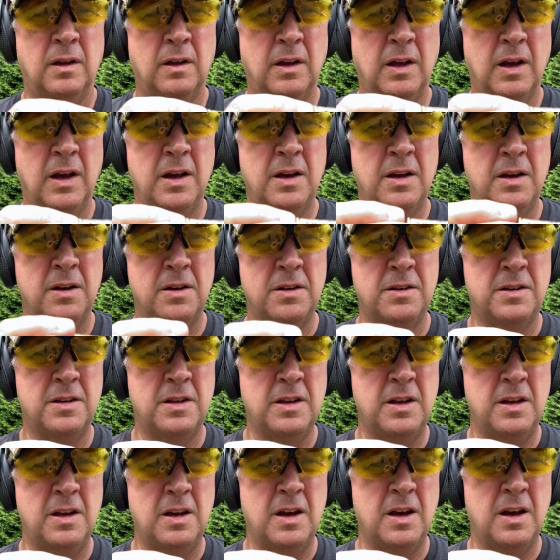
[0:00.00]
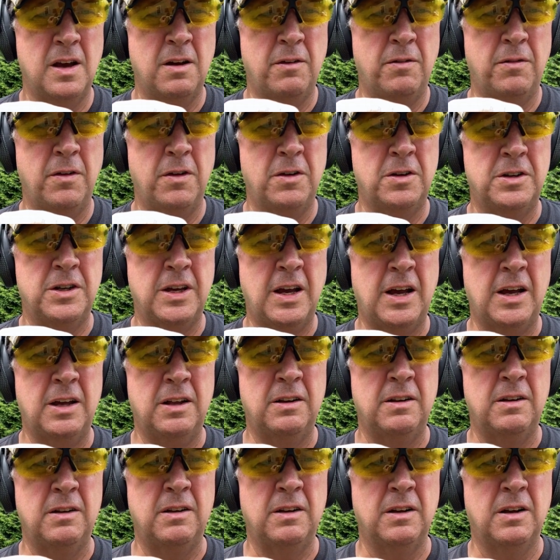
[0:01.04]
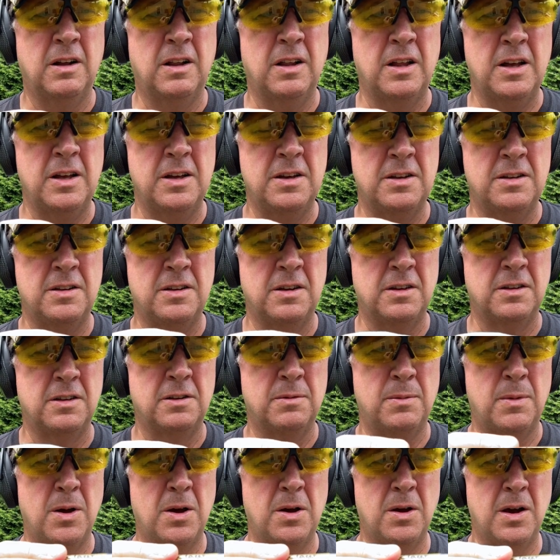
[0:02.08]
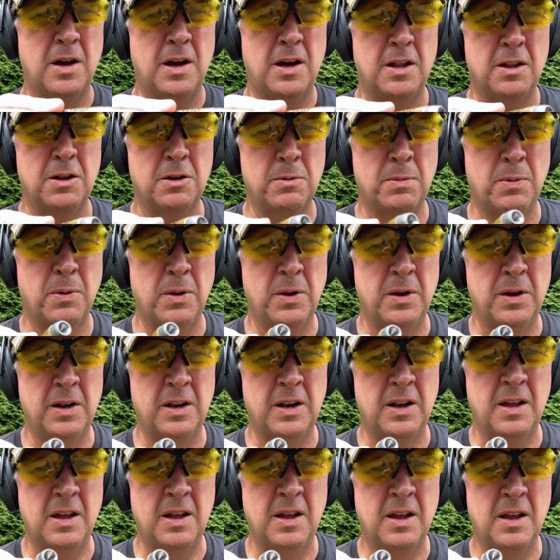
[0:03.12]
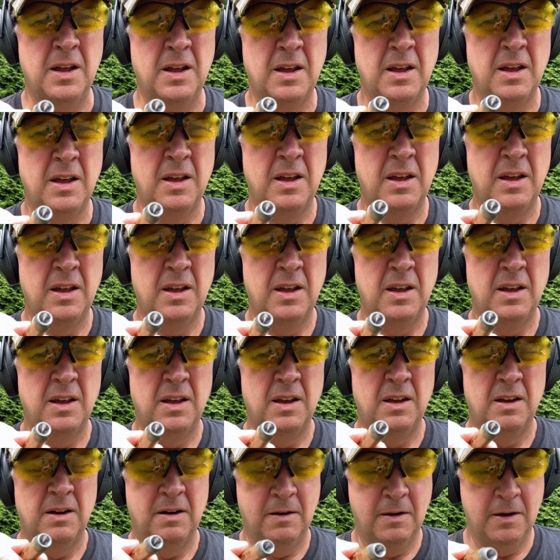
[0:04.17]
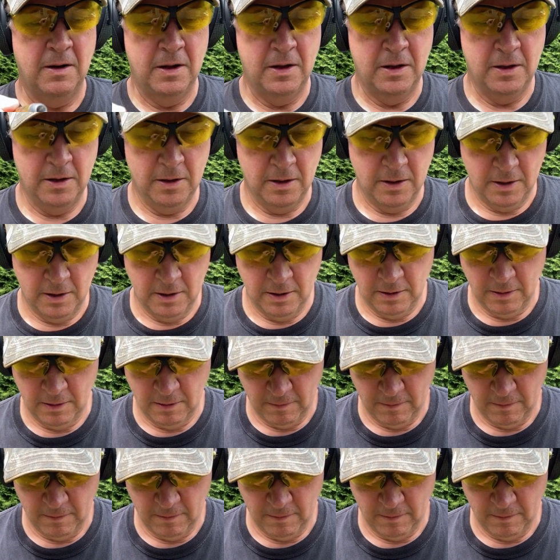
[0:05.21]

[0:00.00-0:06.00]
Okay, here's the first shot. Clay's small hollow point right here.